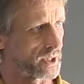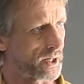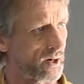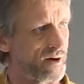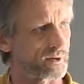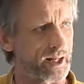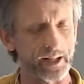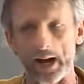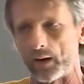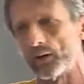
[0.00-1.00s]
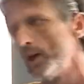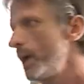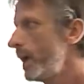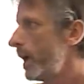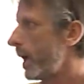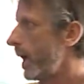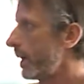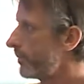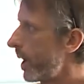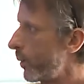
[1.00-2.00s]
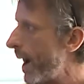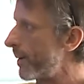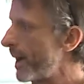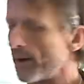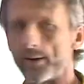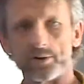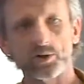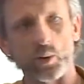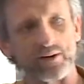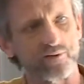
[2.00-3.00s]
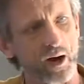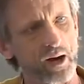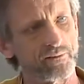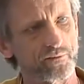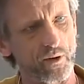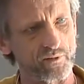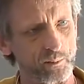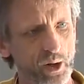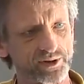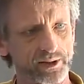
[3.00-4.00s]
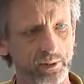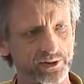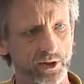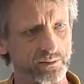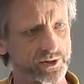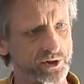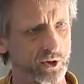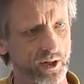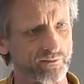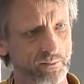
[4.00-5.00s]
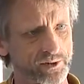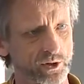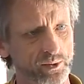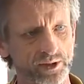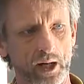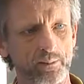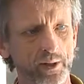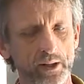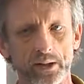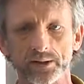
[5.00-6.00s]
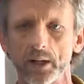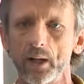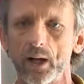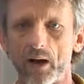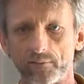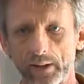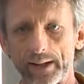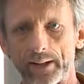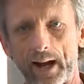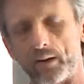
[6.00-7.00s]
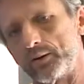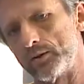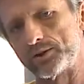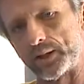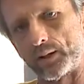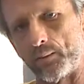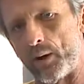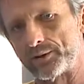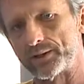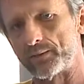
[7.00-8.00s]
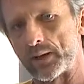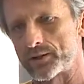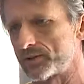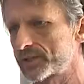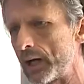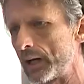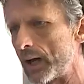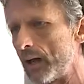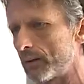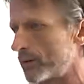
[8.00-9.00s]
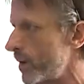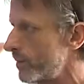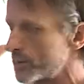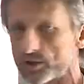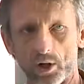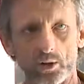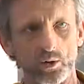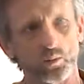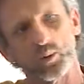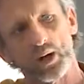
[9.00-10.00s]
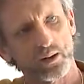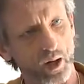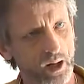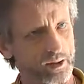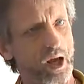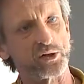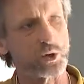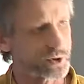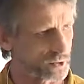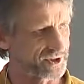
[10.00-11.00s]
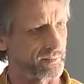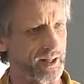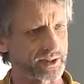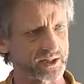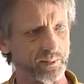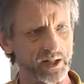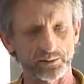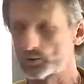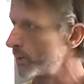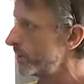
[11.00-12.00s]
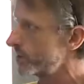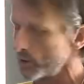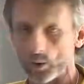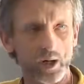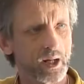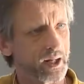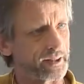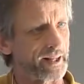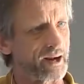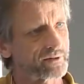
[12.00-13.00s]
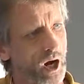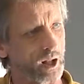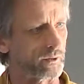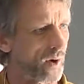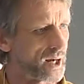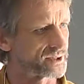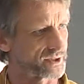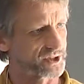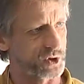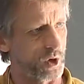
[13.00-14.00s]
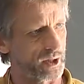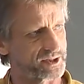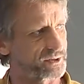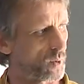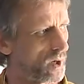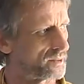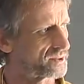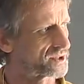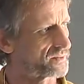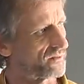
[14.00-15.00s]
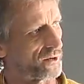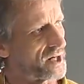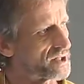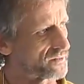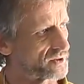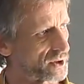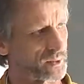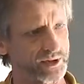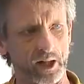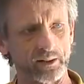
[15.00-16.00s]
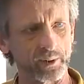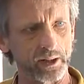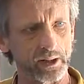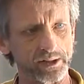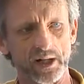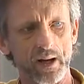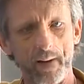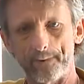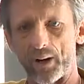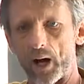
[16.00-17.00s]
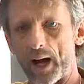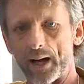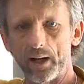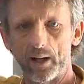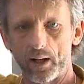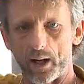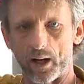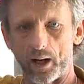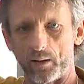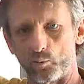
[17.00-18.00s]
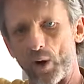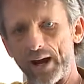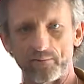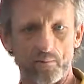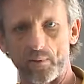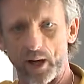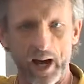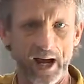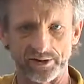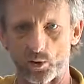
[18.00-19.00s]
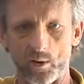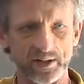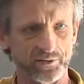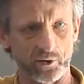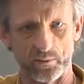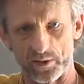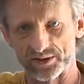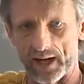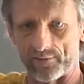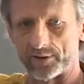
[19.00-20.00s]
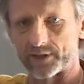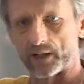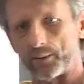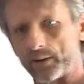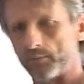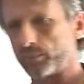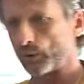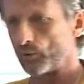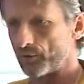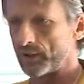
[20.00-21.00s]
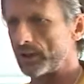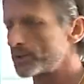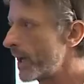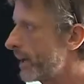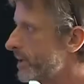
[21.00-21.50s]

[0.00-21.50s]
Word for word: And here I've laid out uh, around about 125 of the most similar terms to Turing from the two encyclopedias. I've laid it out using a multi-dimensional scaling algorithm to show you a, a, neutral semantic space between the two. And then I've colorized the strongest ones for each of the two encyclopedias by uh, red, uh, as always, for the Stanford Encyclopedia and blue for the Internet